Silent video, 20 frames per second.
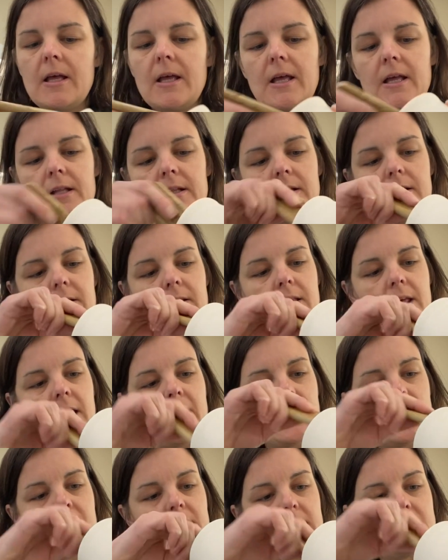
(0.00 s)
and
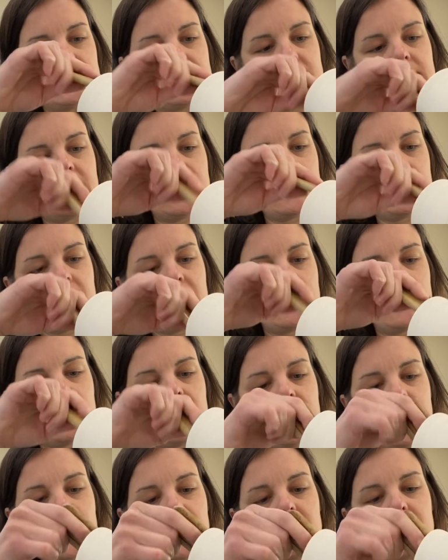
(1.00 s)
glaze
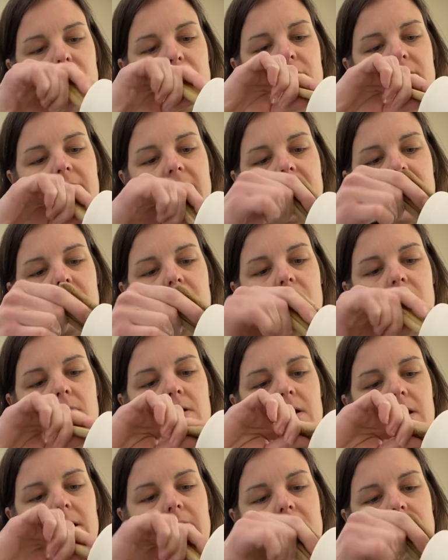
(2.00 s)
and put that
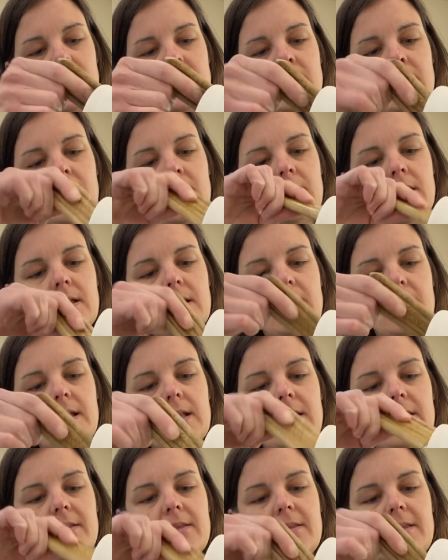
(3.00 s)
on
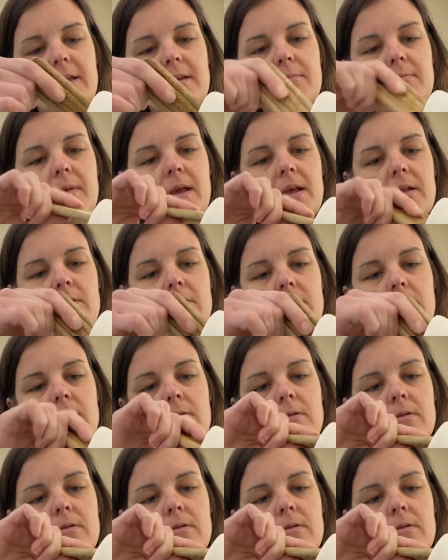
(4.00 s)
in a thick manner.